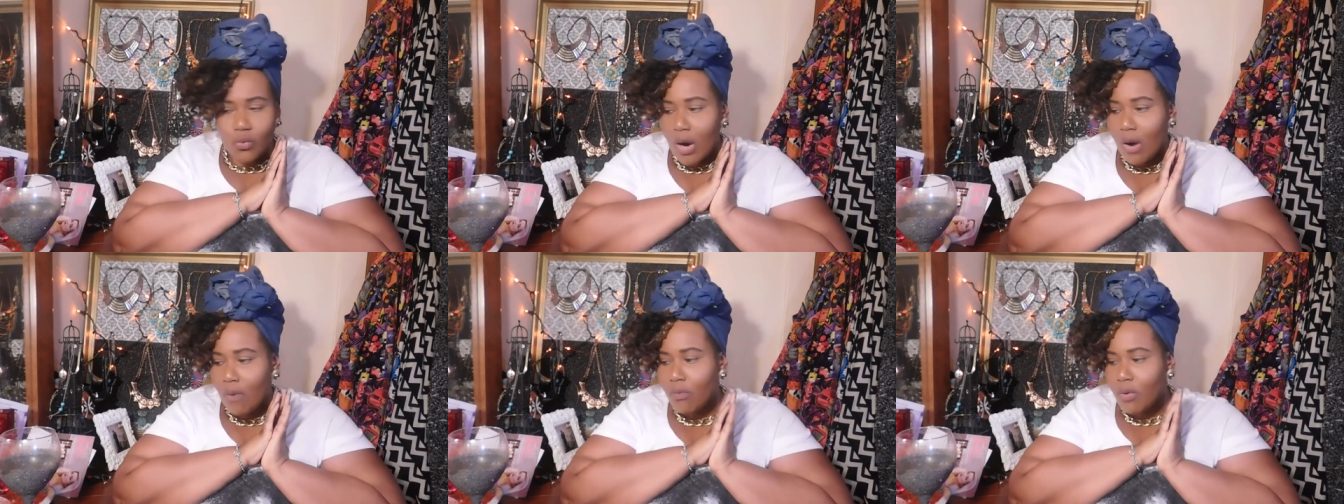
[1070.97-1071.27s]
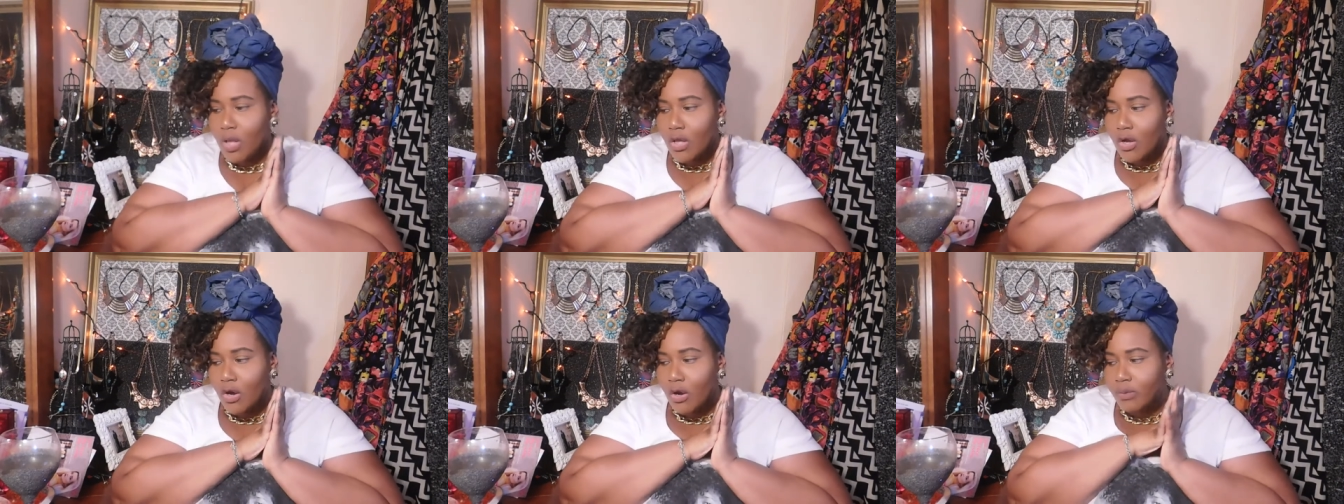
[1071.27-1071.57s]
i
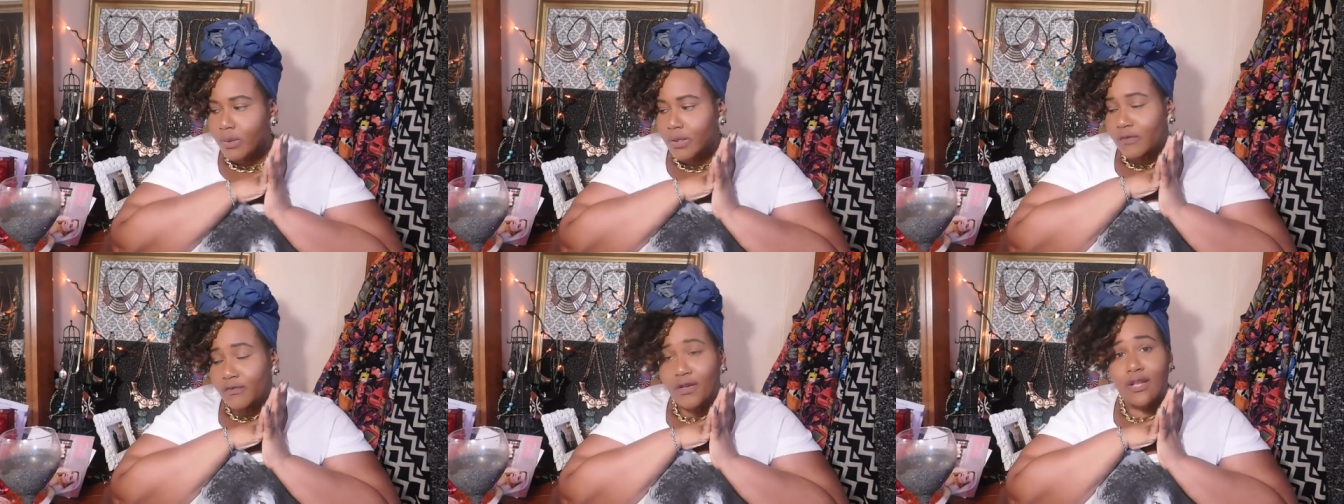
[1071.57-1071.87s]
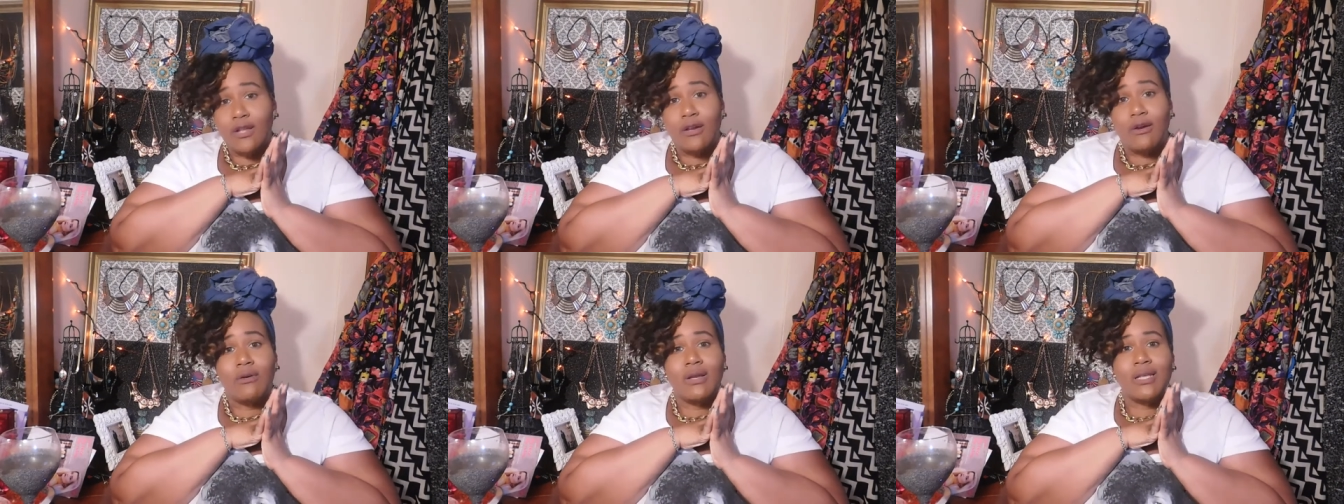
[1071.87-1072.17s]
really hope this
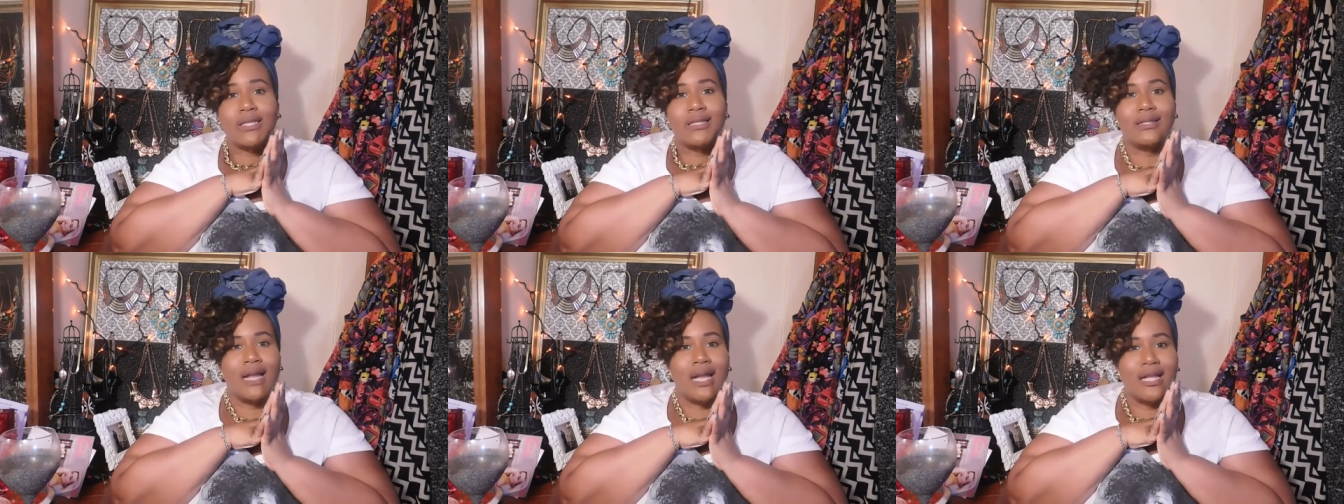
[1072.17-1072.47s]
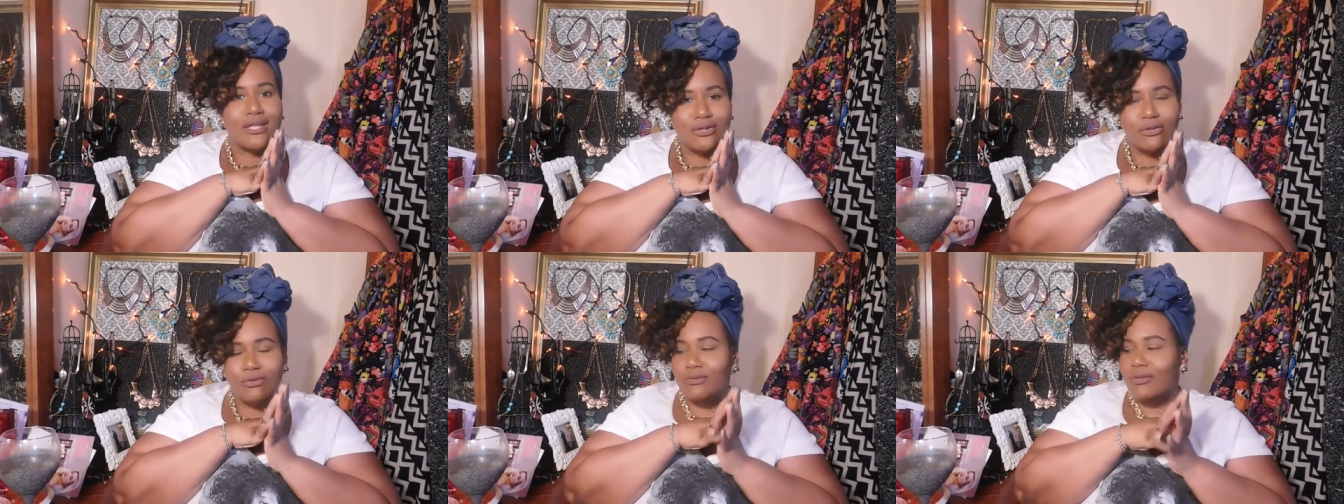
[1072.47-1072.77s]
video is
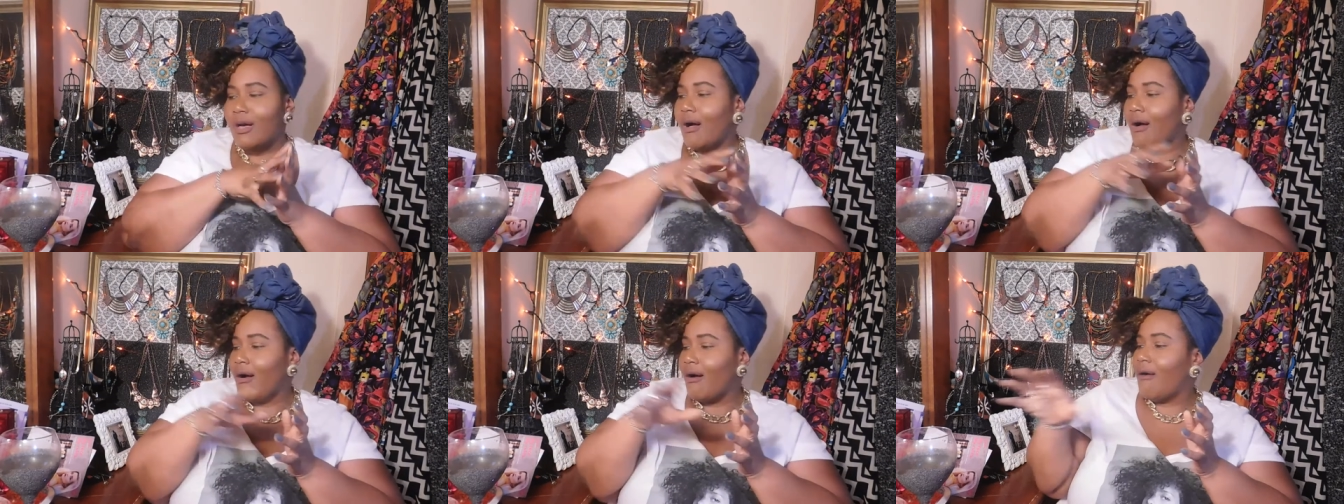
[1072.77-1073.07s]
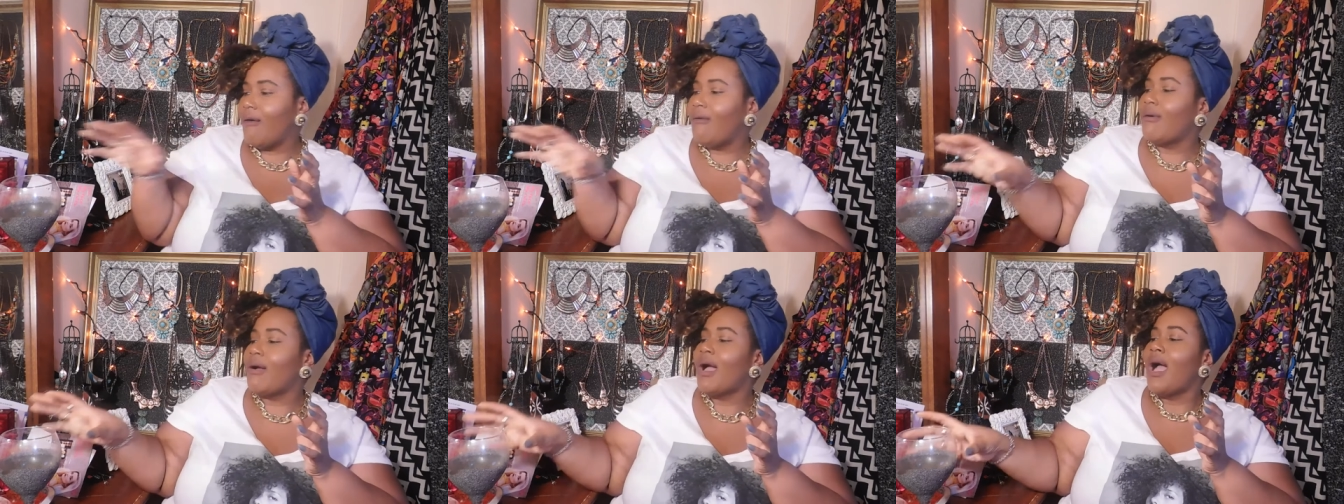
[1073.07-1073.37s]
not too
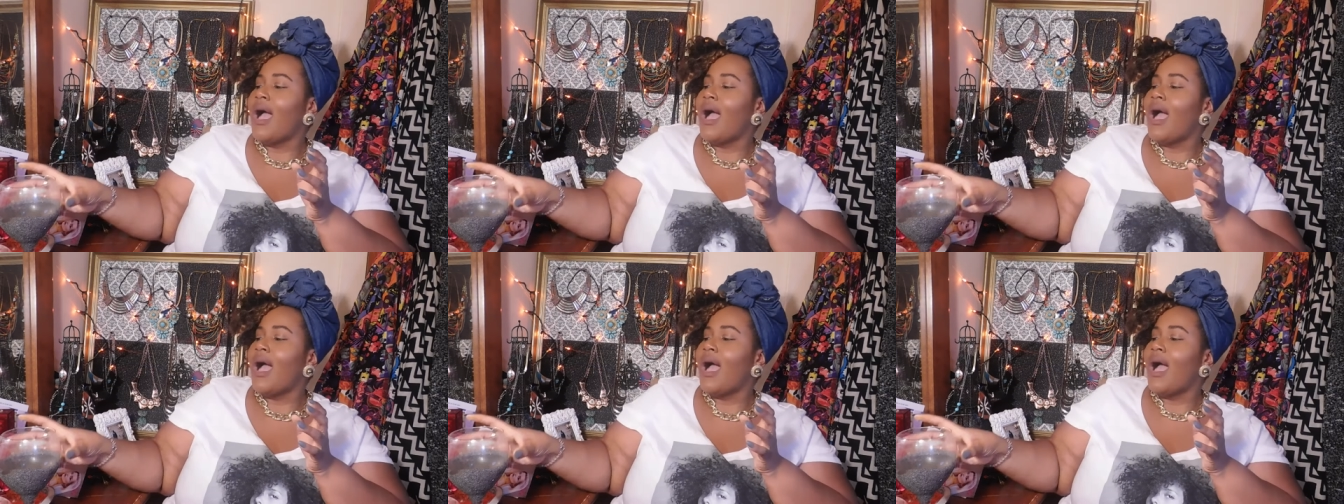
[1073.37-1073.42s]
long